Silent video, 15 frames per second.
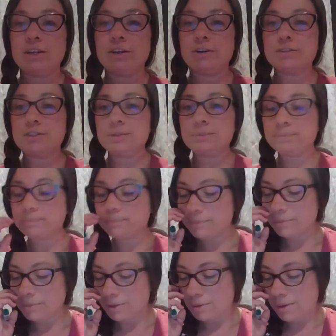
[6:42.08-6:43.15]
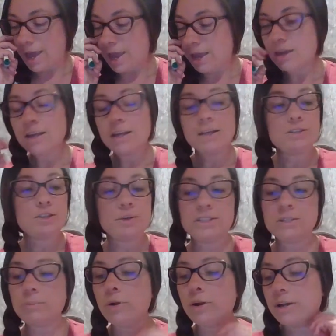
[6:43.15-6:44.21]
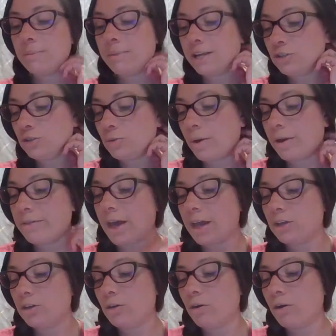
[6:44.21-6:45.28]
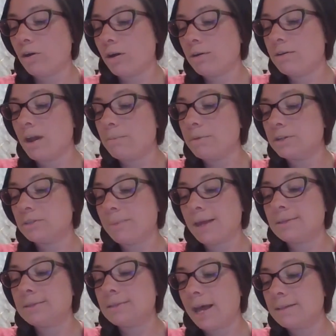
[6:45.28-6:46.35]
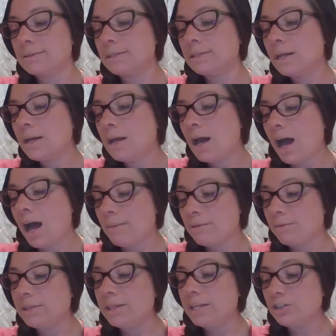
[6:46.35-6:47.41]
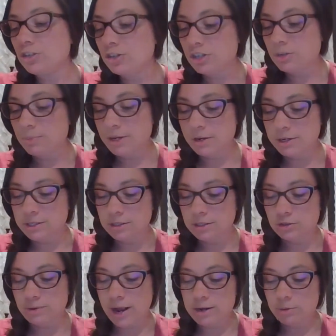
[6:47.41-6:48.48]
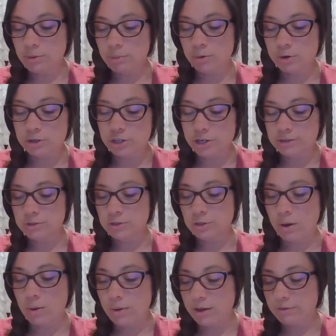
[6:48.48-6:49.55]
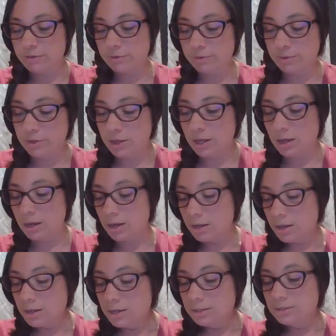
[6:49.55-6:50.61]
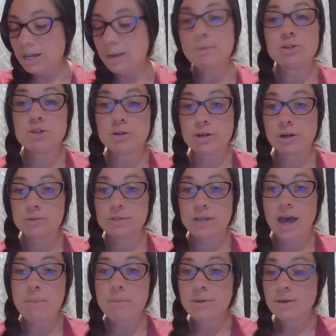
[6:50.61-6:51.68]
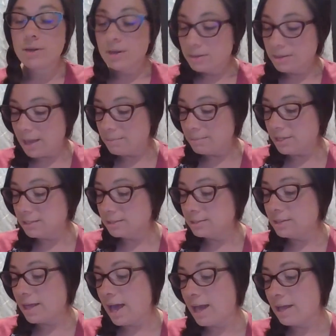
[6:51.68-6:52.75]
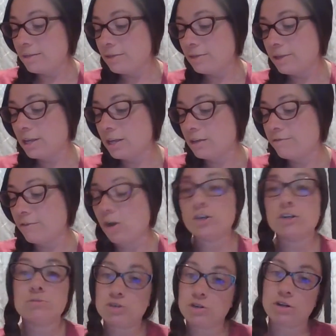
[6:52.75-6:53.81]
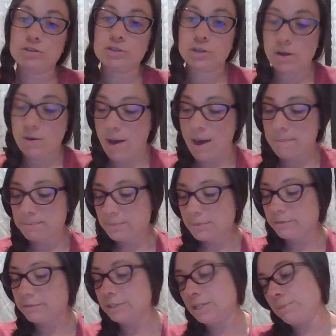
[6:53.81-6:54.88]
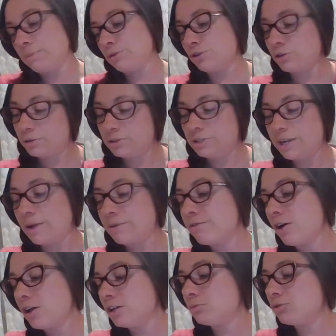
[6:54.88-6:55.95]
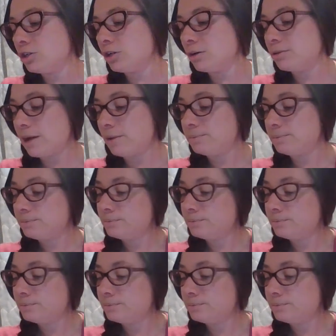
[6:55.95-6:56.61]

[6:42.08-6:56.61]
liters. Okay, it's always important to make sure that your numbers make sense. The relationship here is a direct proportion. So if the temperature goes up, that means that the volume should also go up. If the temperature goes down, the volume should go down.